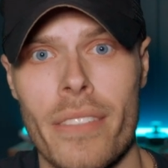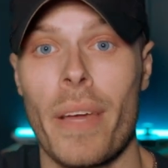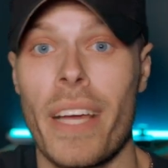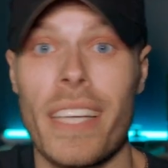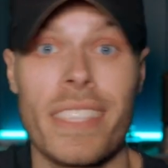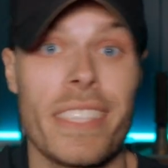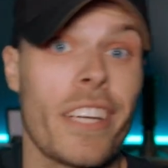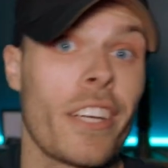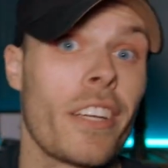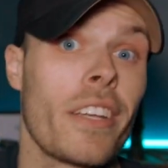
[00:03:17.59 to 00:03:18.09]

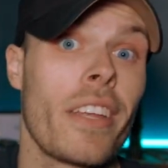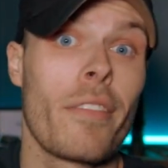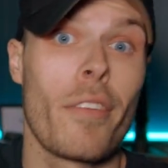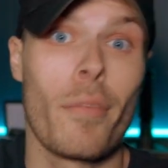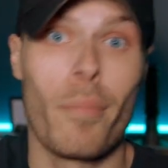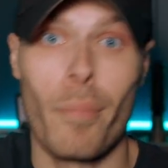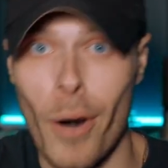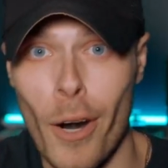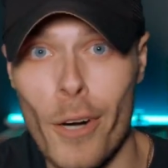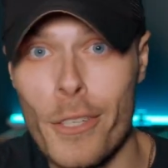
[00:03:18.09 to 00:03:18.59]
Because I couldn't
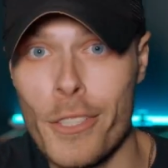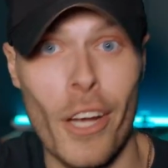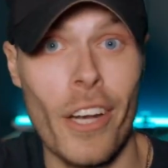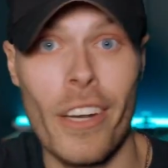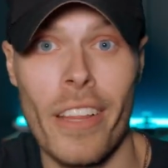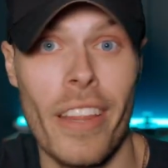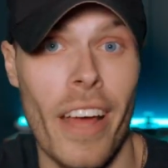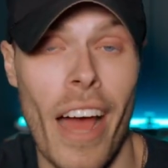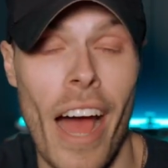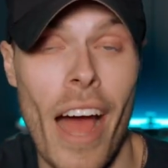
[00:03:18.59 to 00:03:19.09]
even merge
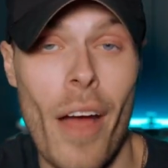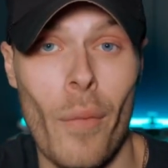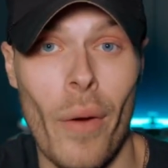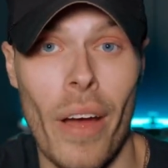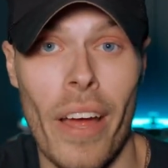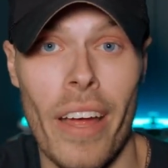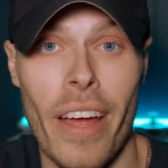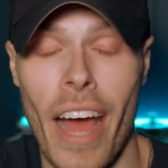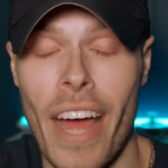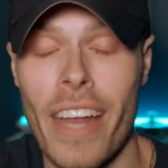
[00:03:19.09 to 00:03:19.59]
onto the
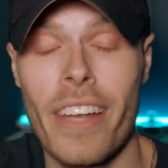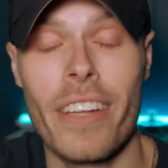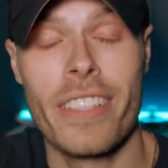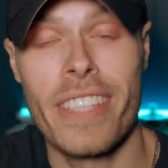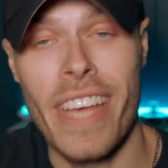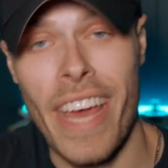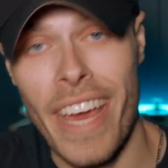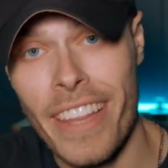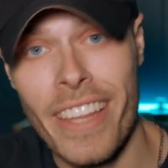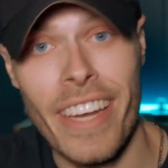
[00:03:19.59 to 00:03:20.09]
highway, I had to
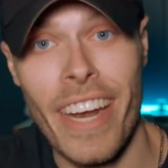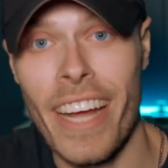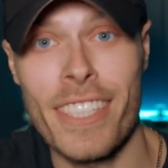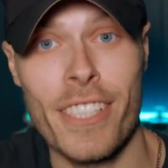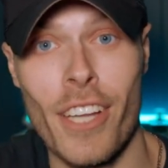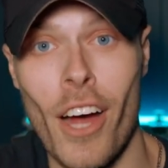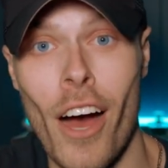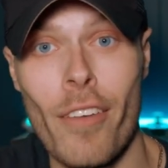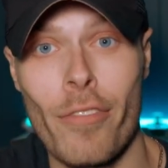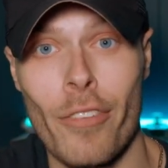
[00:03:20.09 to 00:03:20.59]
take the
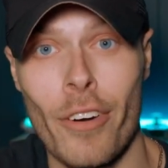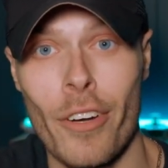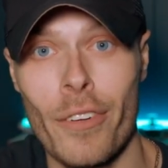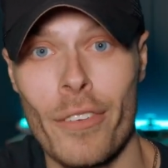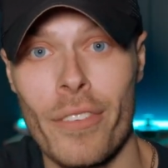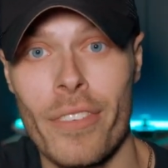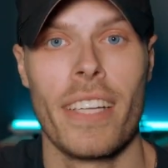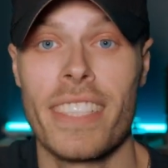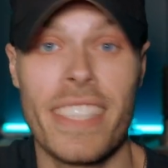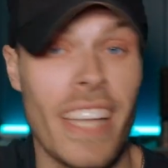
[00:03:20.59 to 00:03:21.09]
next
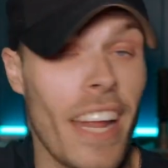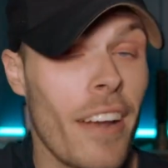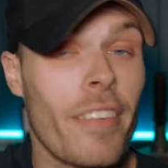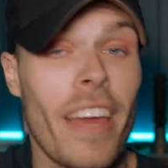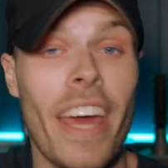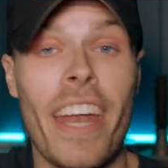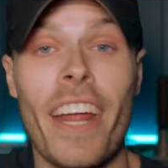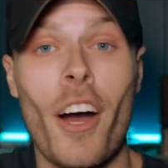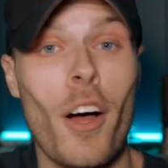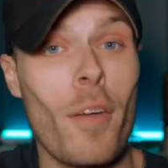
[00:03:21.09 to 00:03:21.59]
off-route. Instead of
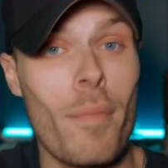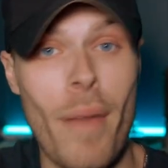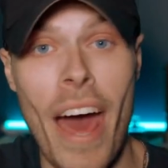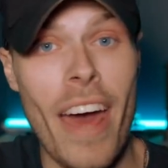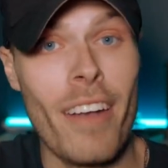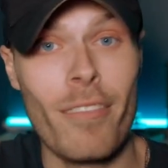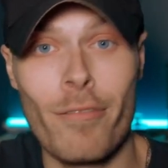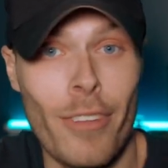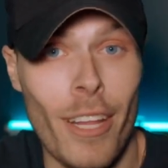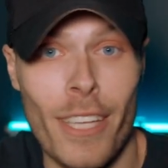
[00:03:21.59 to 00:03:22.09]
getting all
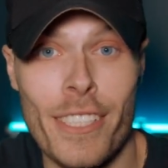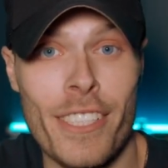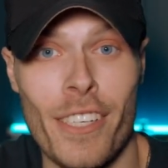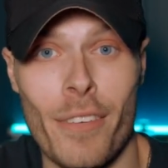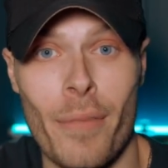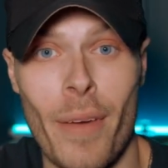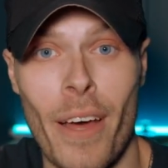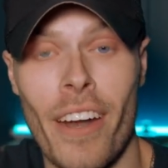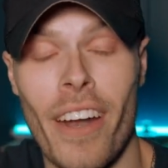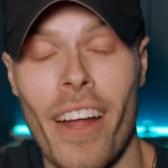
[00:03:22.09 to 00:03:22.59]
mad and
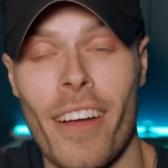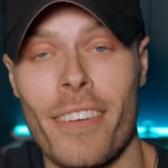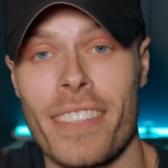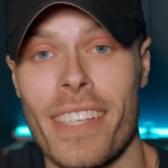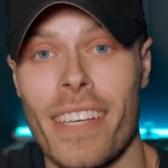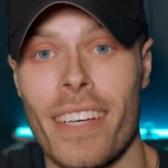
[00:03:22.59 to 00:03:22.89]
flustered about it, I was